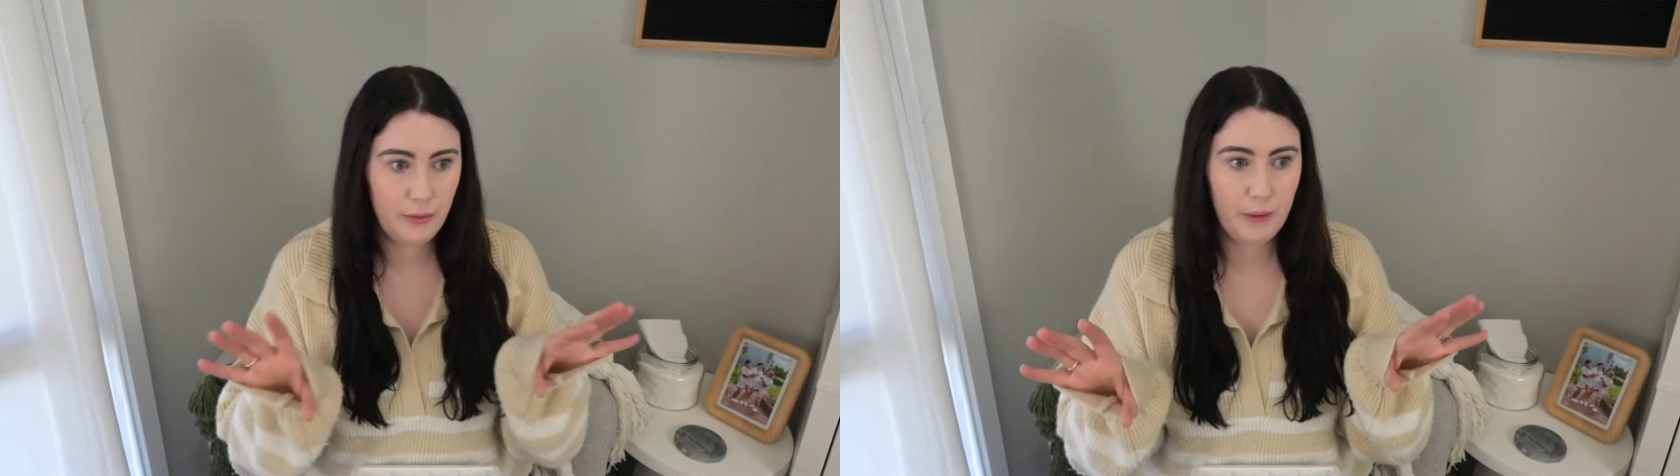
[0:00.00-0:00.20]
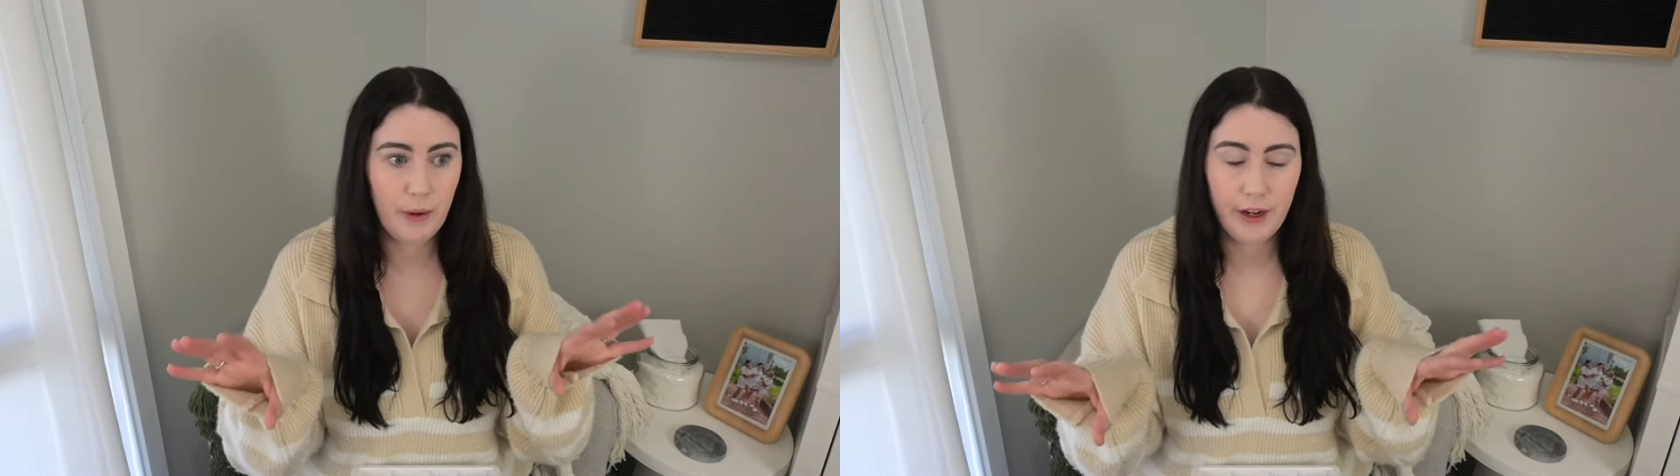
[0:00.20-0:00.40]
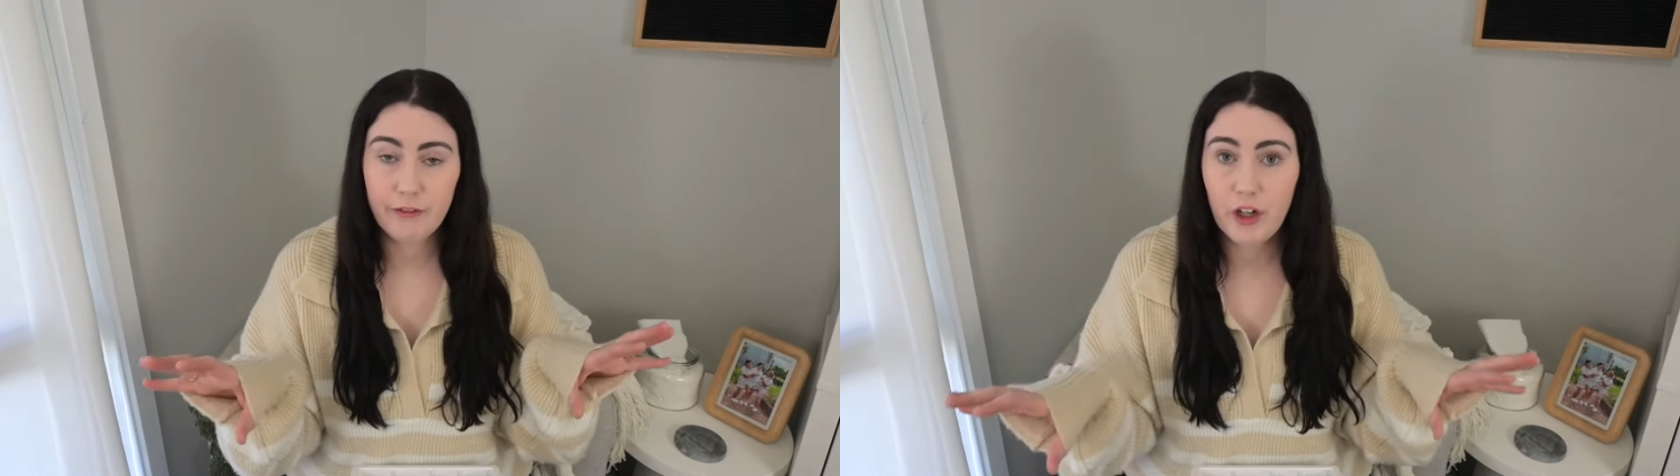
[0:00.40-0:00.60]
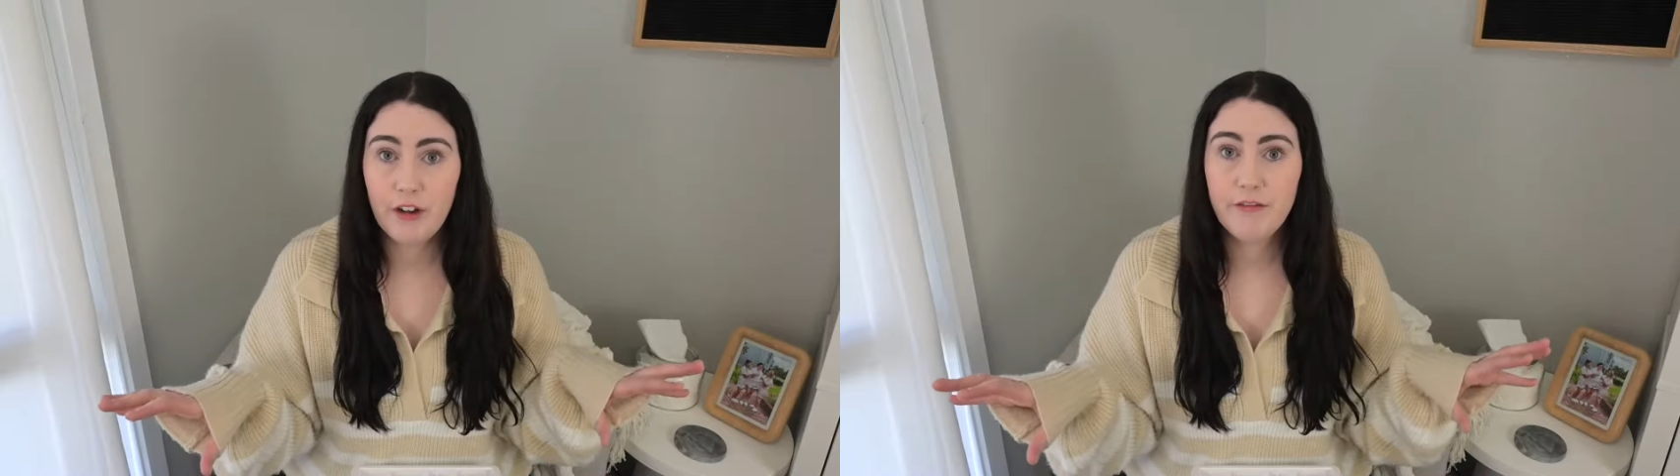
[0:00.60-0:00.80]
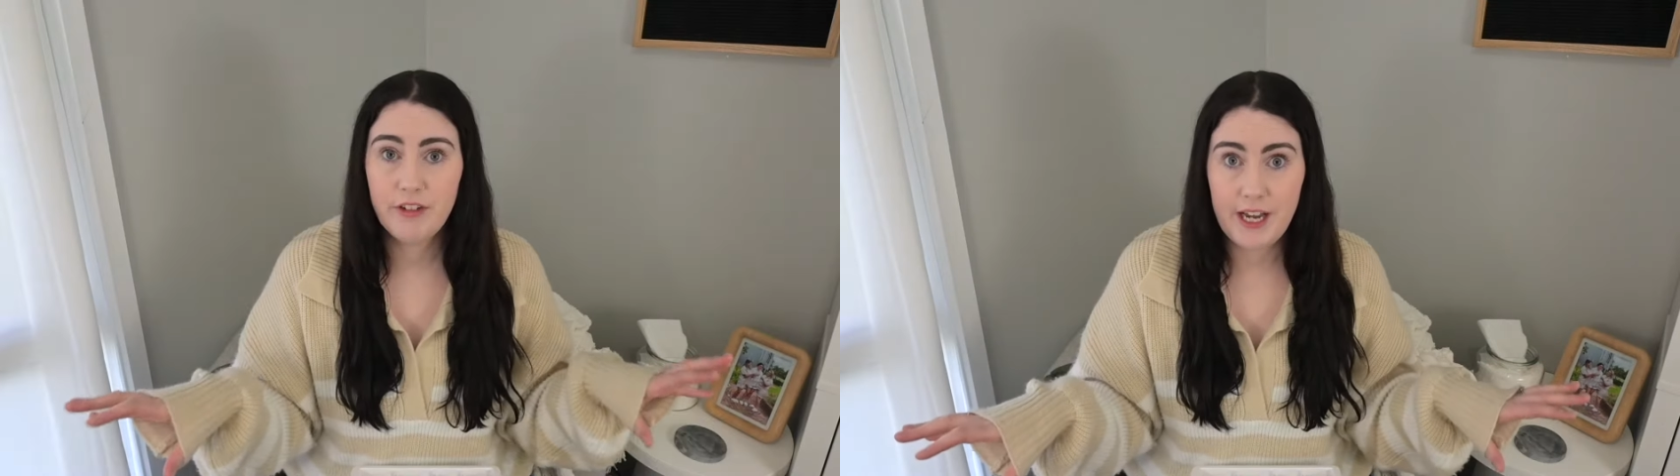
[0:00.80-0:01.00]
with what I've
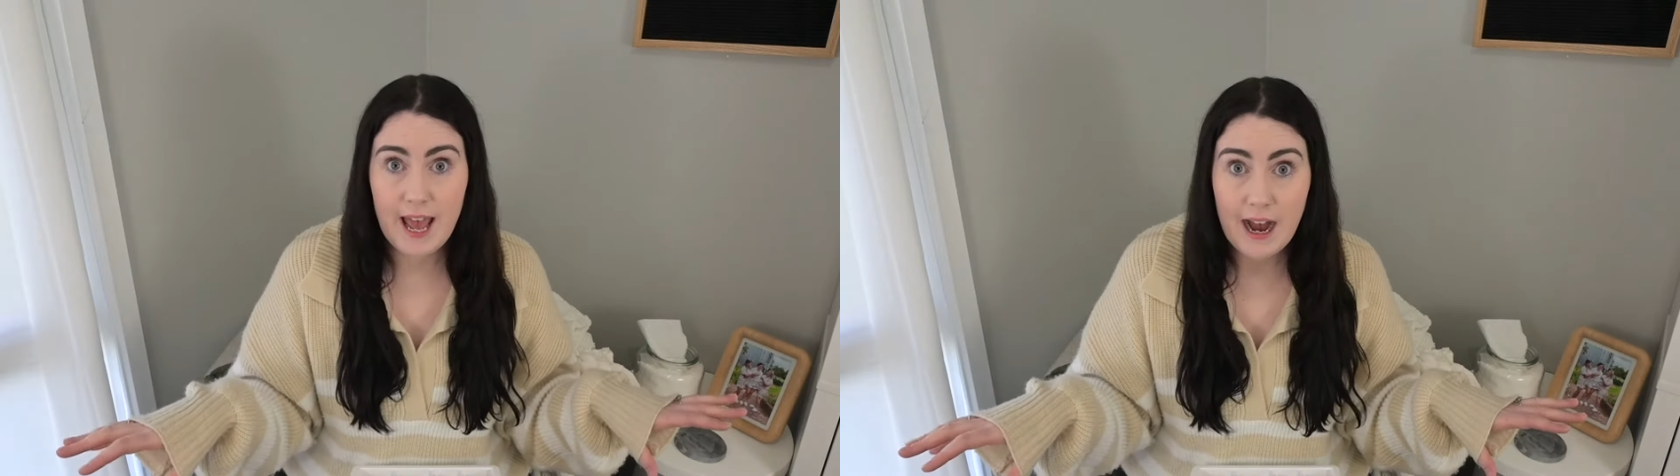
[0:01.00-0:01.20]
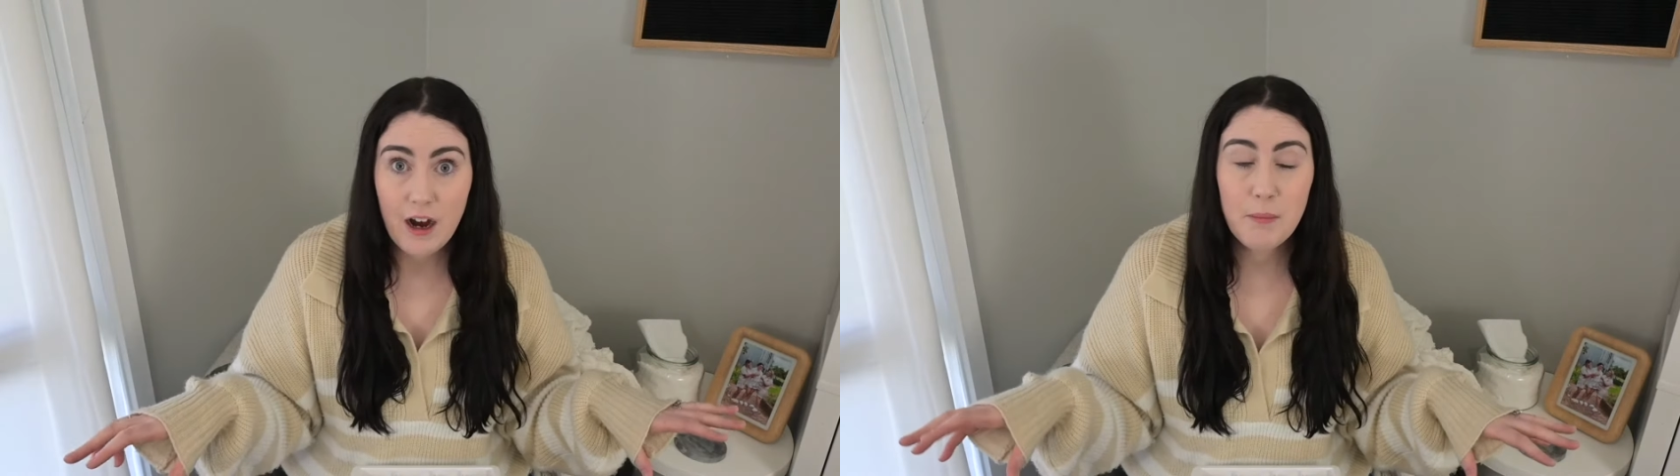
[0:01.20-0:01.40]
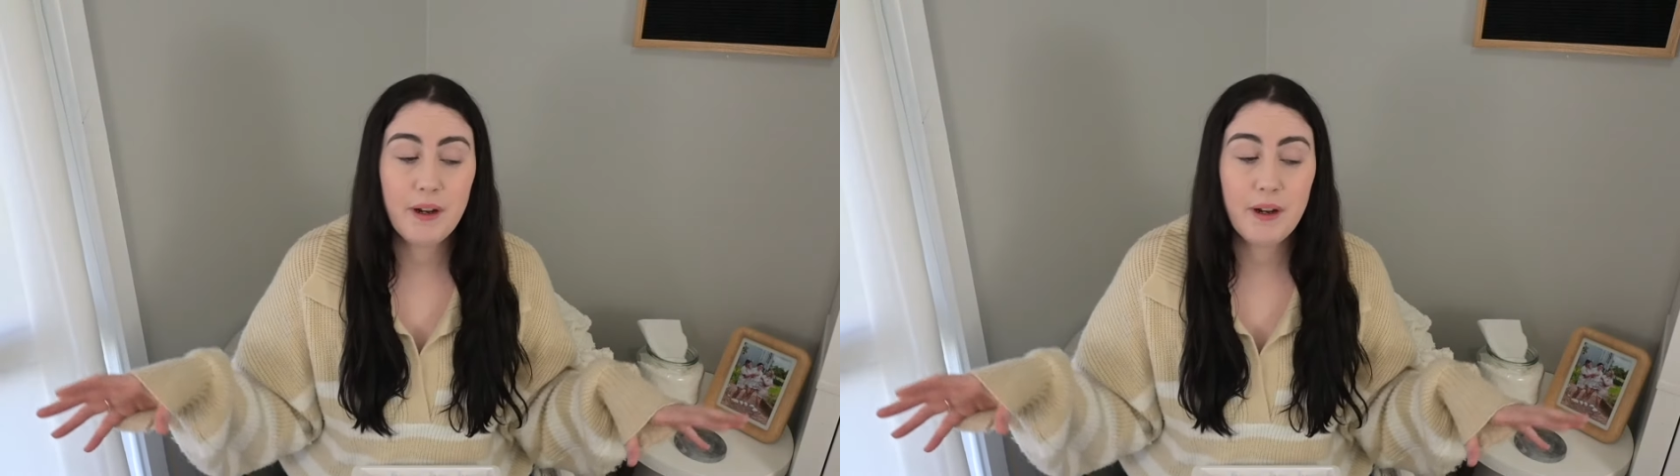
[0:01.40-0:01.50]
got for now,